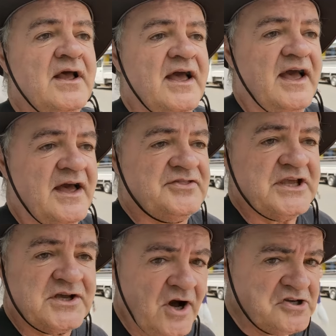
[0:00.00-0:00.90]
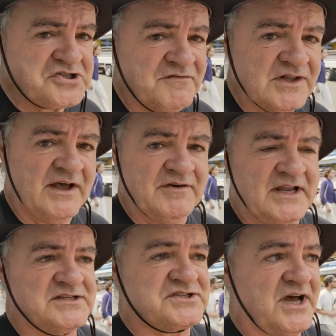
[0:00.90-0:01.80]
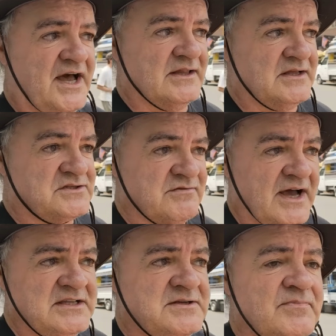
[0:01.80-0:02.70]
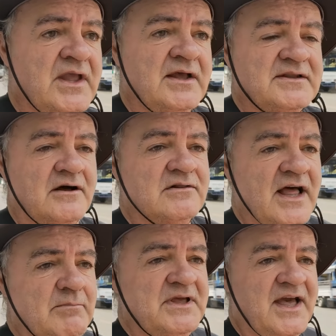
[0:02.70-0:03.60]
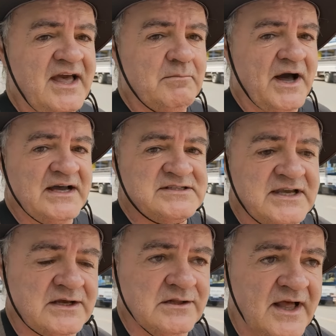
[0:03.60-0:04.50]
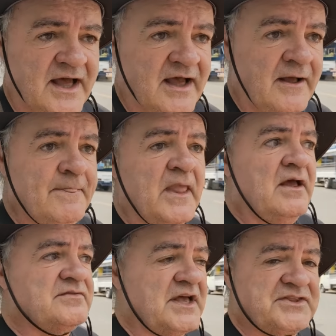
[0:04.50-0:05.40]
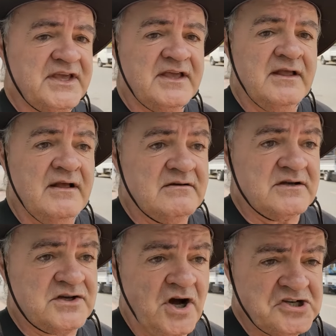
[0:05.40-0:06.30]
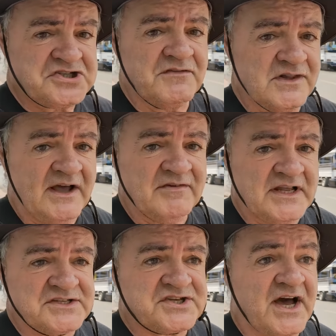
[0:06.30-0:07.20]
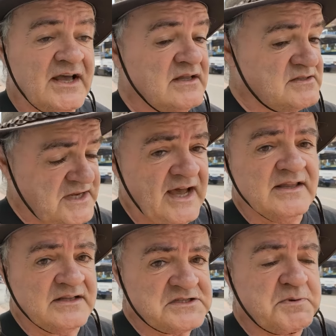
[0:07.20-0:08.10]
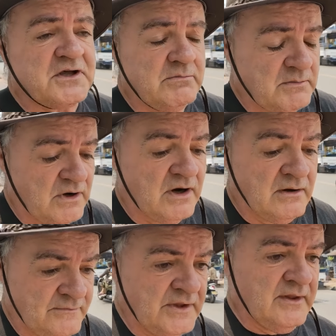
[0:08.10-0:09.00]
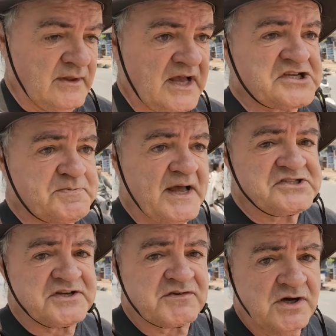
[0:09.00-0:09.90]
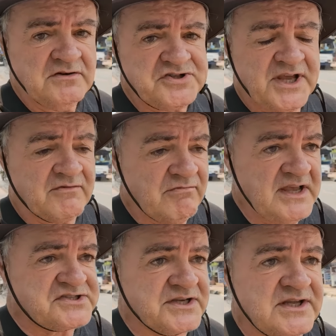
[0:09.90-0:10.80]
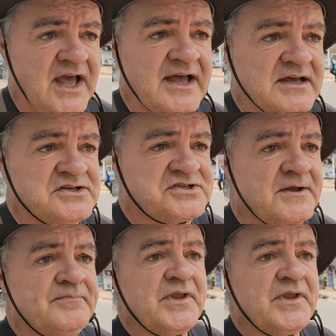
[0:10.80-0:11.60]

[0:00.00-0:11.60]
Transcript: The cost of living in Thailand, right? Now let me hereby declare that the cost of living in Thailand, Thailand has become a more expensive country in recent years.